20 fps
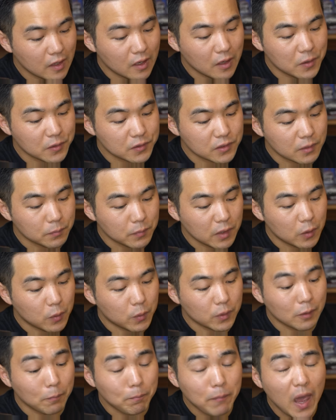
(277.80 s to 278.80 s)
There is something
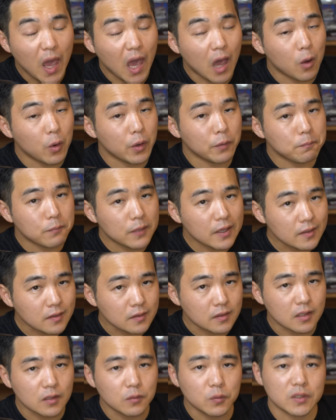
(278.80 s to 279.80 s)
called the Power
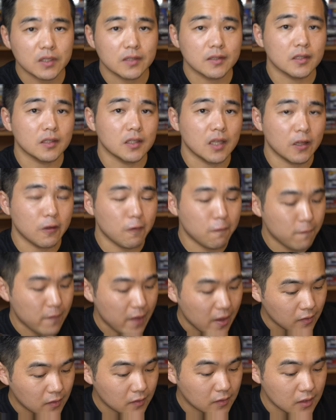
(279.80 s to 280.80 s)
Piston, which is another
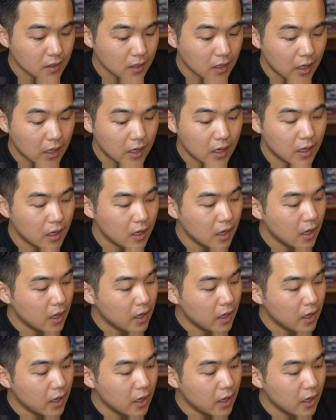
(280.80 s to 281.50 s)
fantasy car.